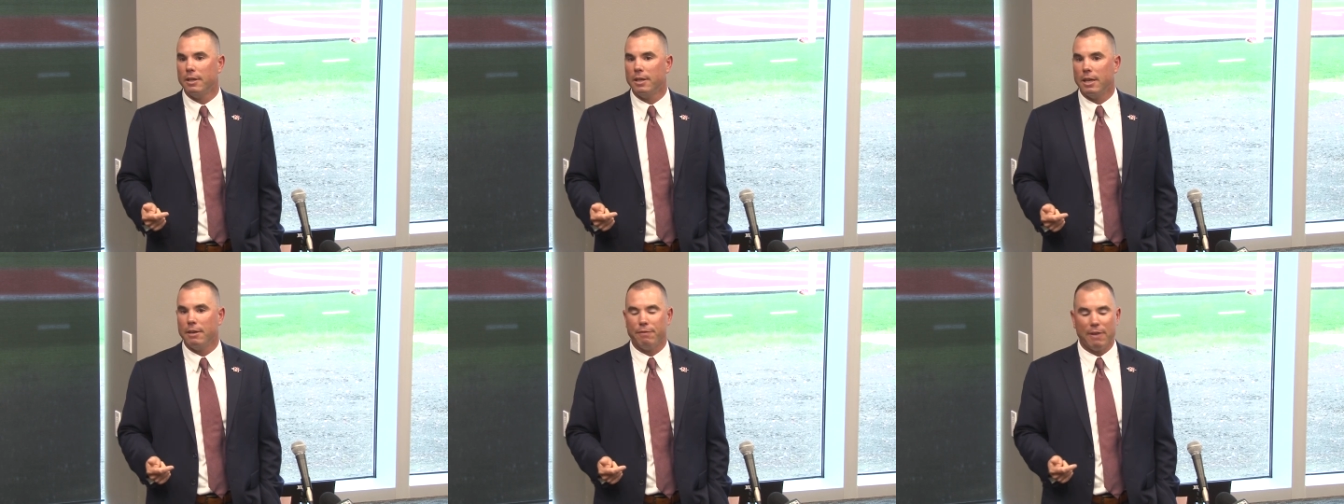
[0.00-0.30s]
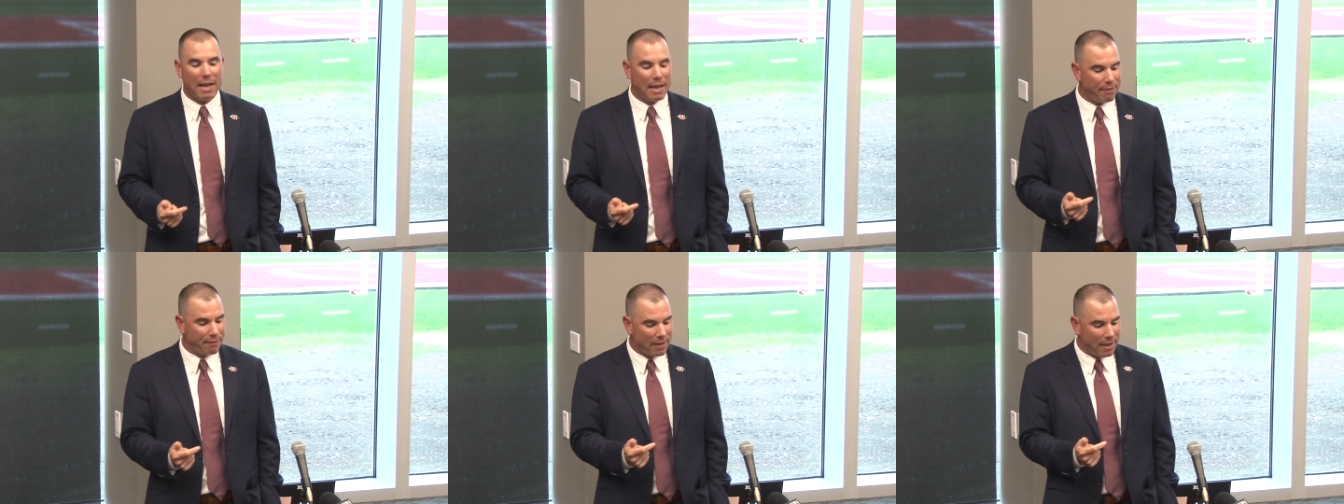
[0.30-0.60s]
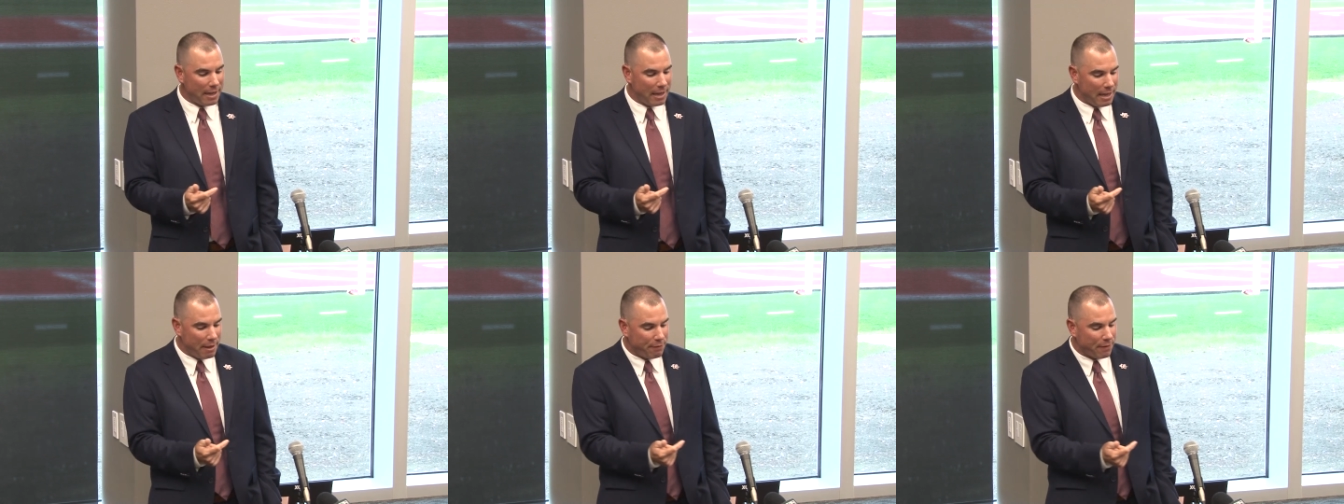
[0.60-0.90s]
If, I,
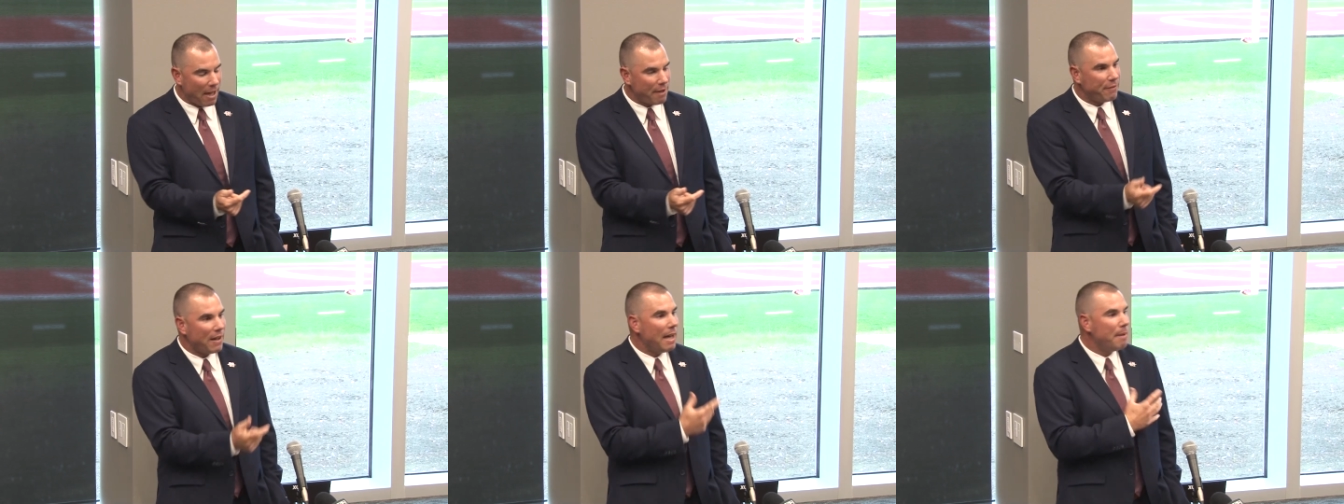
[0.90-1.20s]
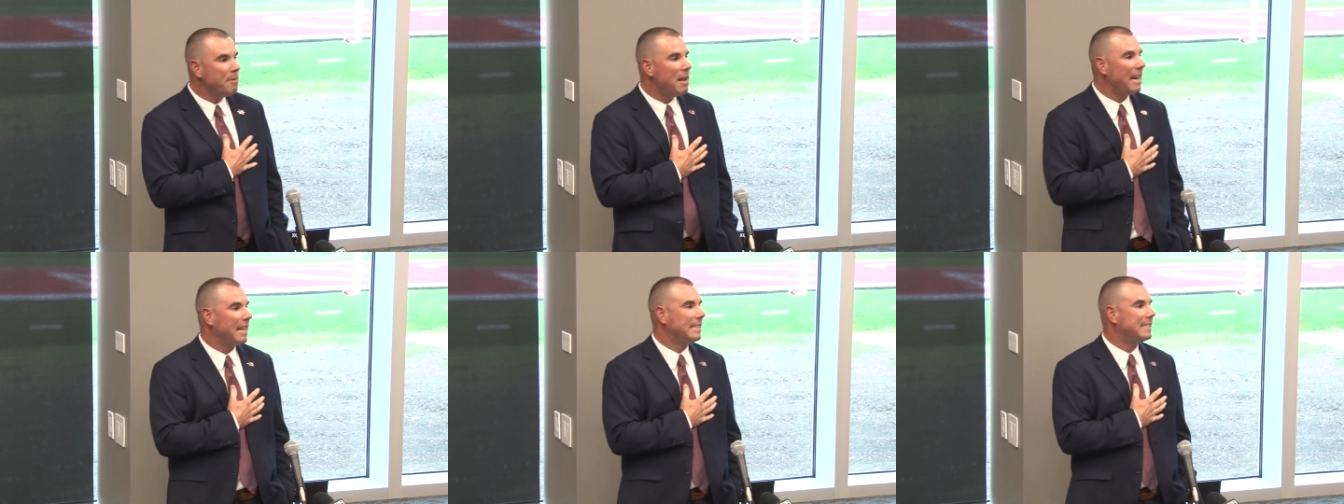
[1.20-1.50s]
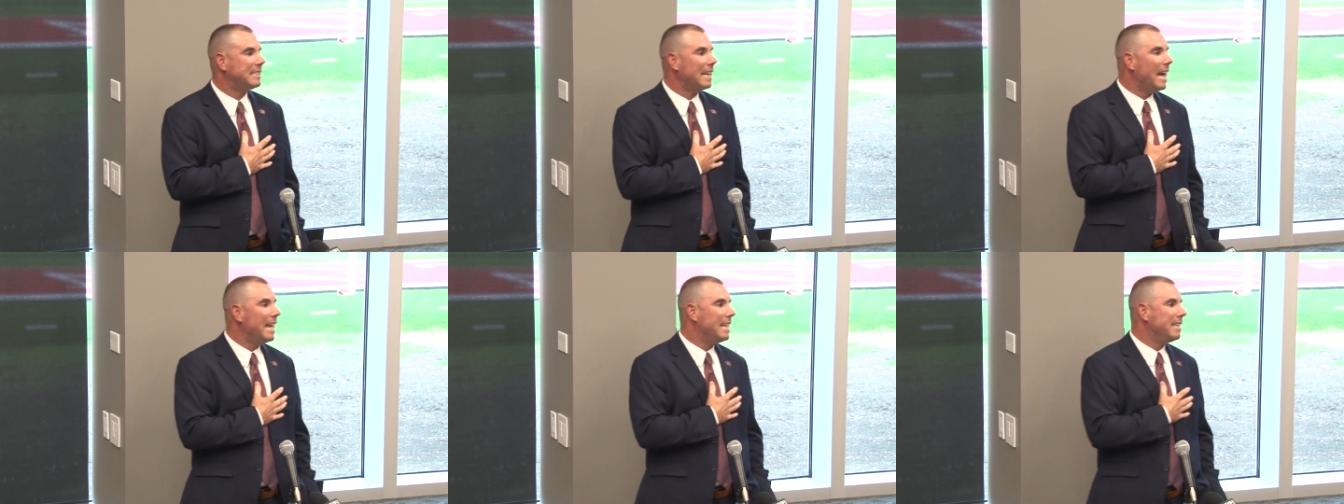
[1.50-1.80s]
if, if, if I'm not
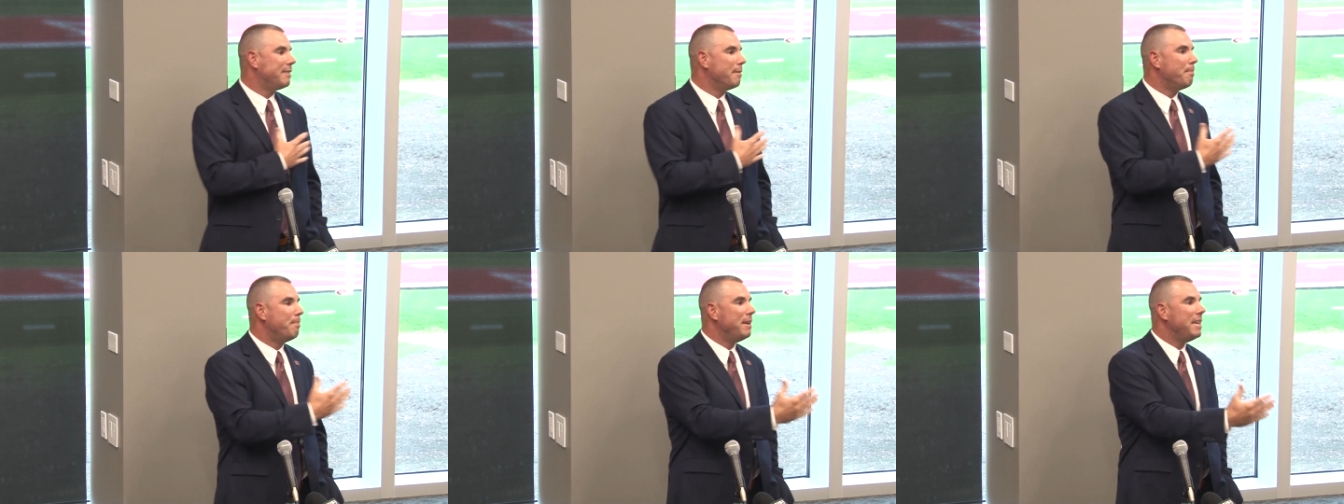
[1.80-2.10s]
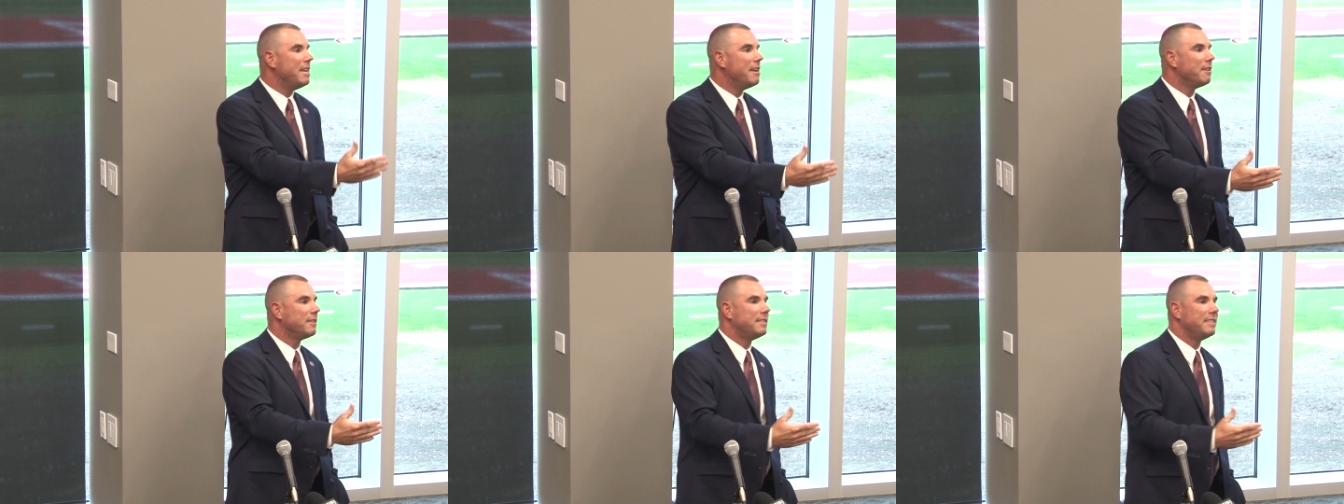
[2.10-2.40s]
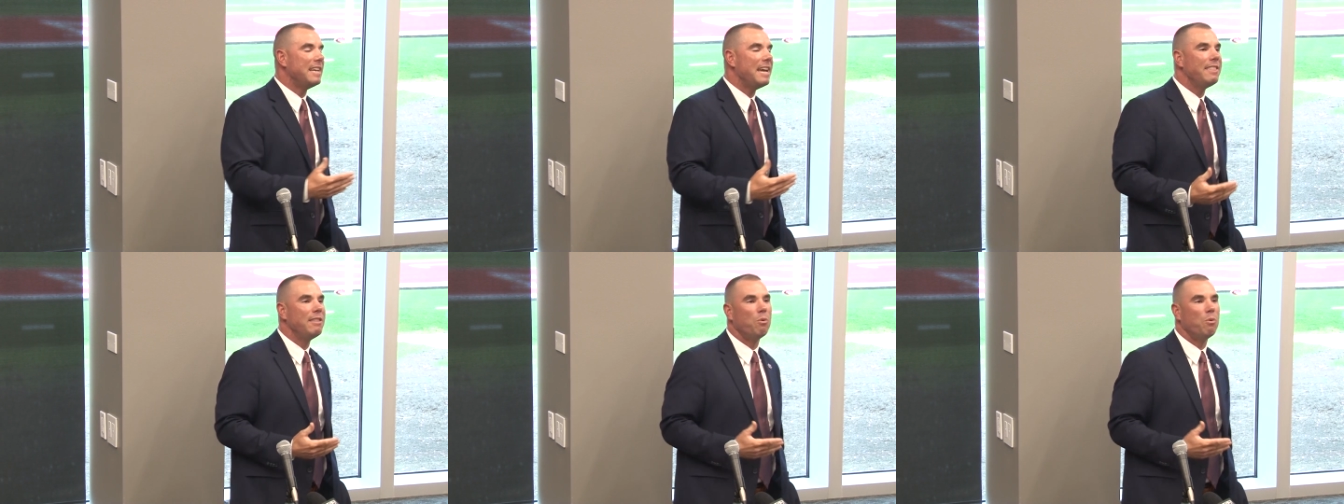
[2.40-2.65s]
excited to be here today,